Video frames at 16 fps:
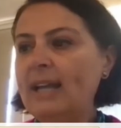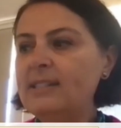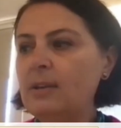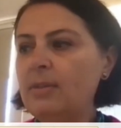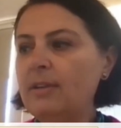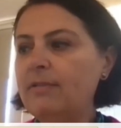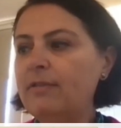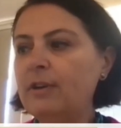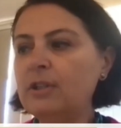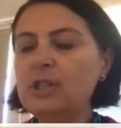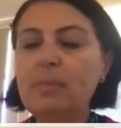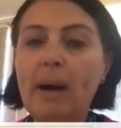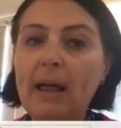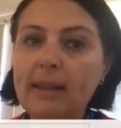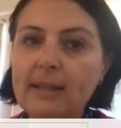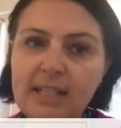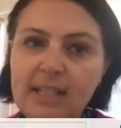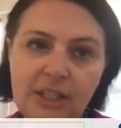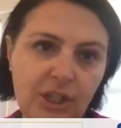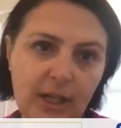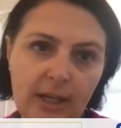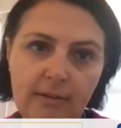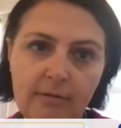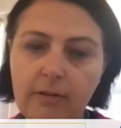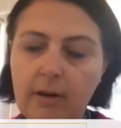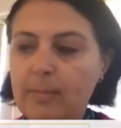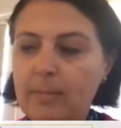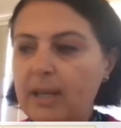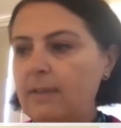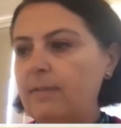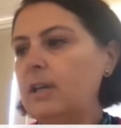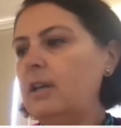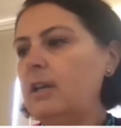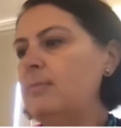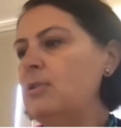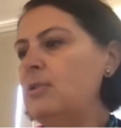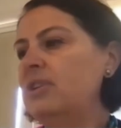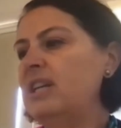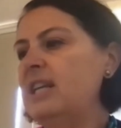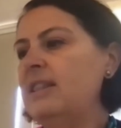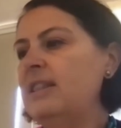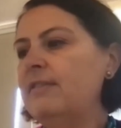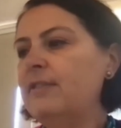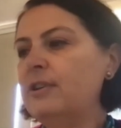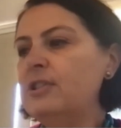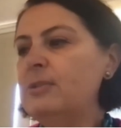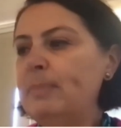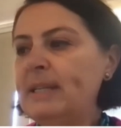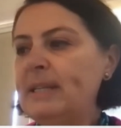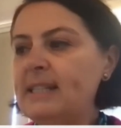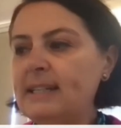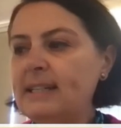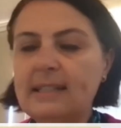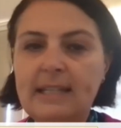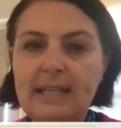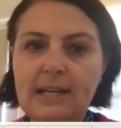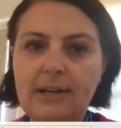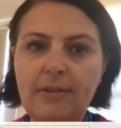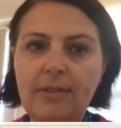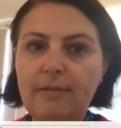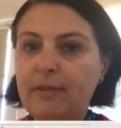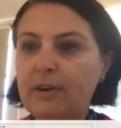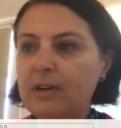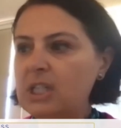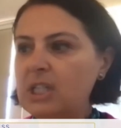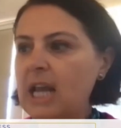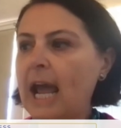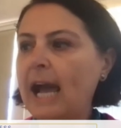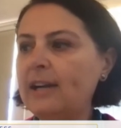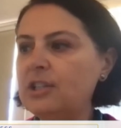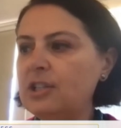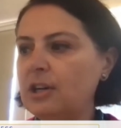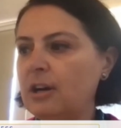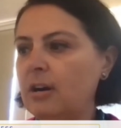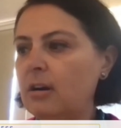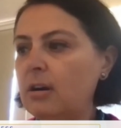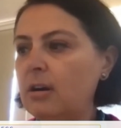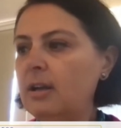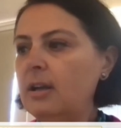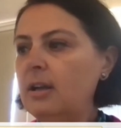So the first politician from a given community, the first business leader, the first actor.